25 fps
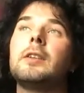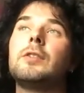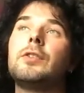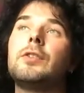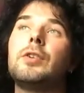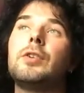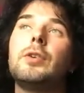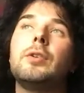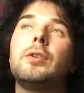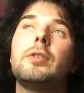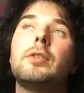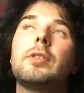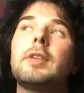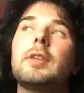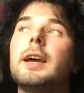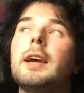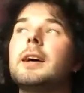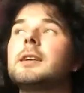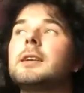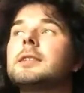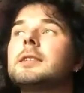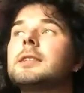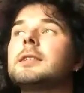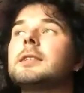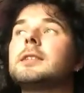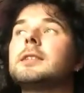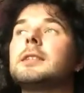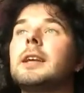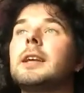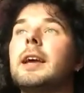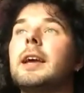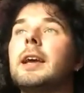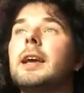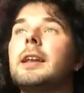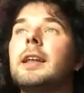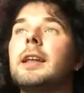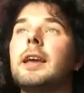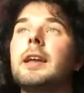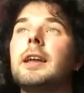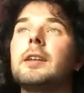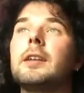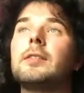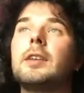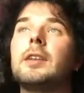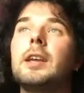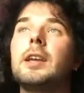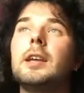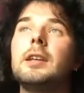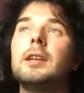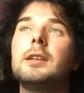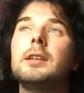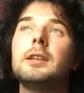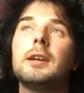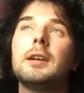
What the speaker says: 2018,